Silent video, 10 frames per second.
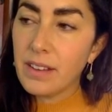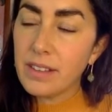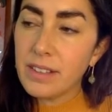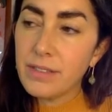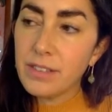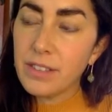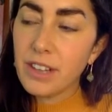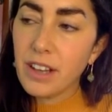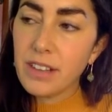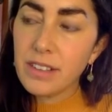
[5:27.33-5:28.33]
different
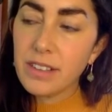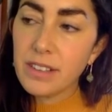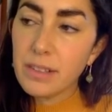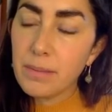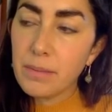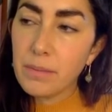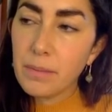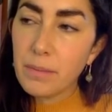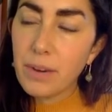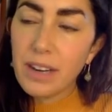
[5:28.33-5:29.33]
dance
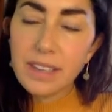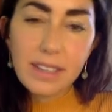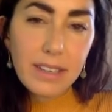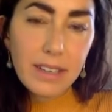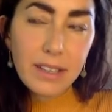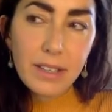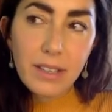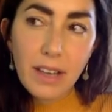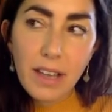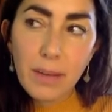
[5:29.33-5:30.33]
practices,
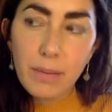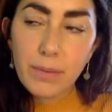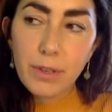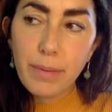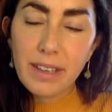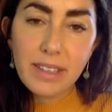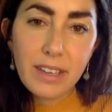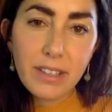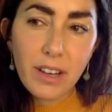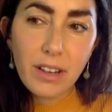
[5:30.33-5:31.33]

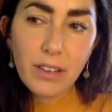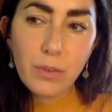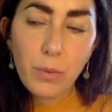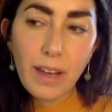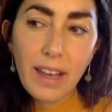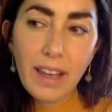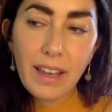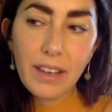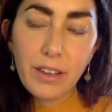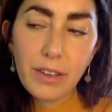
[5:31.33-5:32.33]
somatic dance where
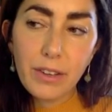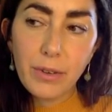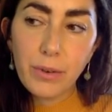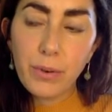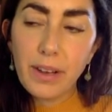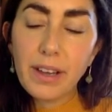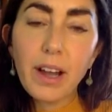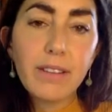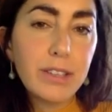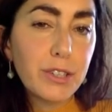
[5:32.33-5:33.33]
you're
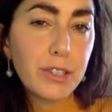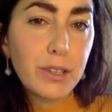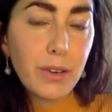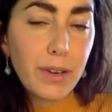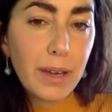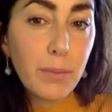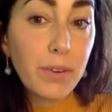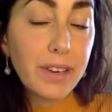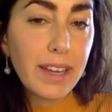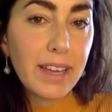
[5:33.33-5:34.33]
encouraged to look
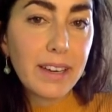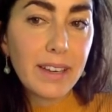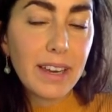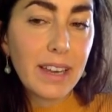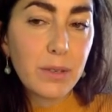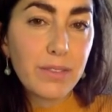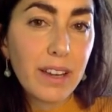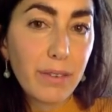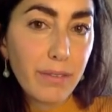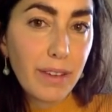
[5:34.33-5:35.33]
inwardly and connect with how
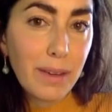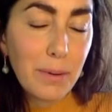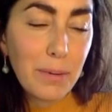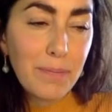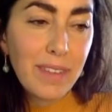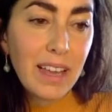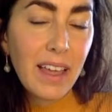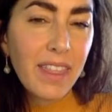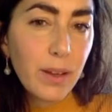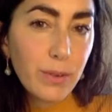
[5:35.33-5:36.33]
you feel,
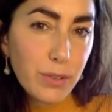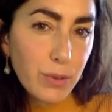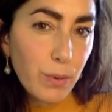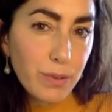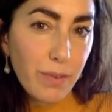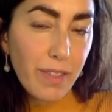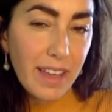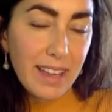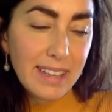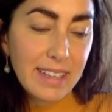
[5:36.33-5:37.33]
those sorts of
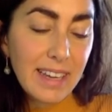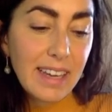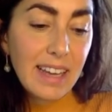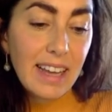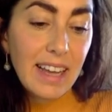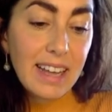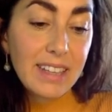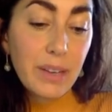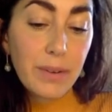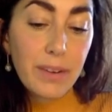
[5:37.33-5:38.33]
things. And so